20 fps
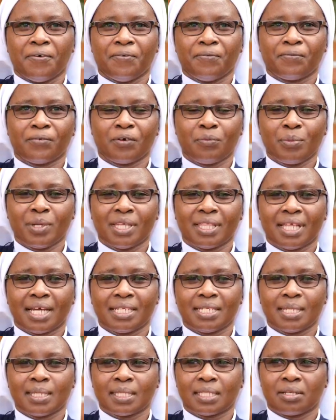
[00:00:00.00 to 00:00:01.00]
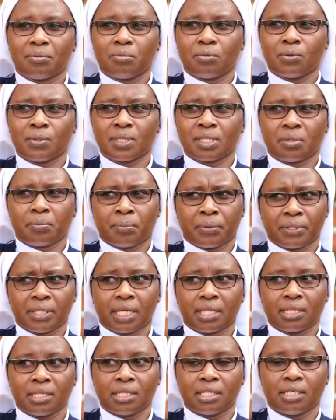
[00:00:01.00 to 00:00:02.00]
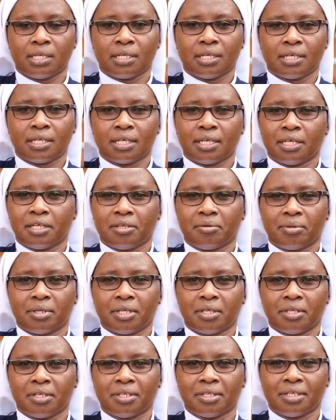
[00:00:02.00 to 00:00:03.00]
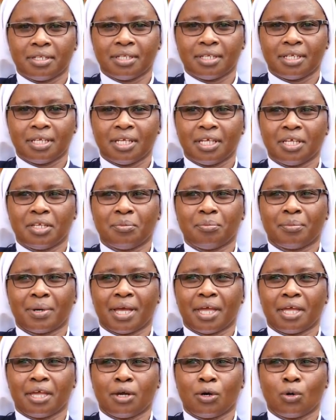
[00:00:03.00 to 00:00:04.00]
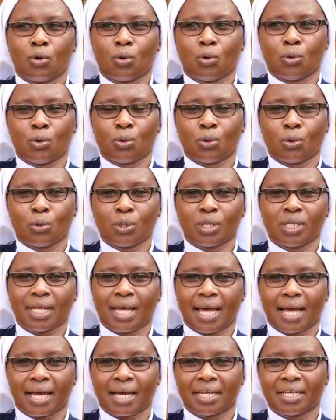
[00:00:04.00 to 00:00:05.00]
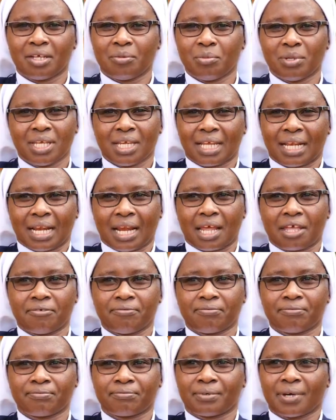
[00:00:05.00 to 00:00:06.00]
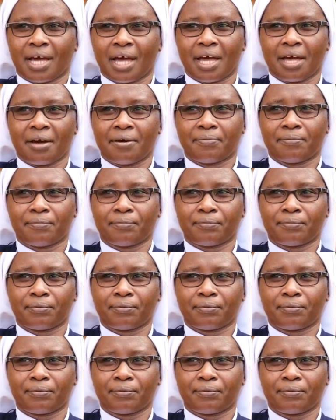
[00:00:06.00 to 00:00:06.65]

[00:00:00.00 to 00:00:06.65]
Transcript: for me, that is the most important thing in my whole academic life. I've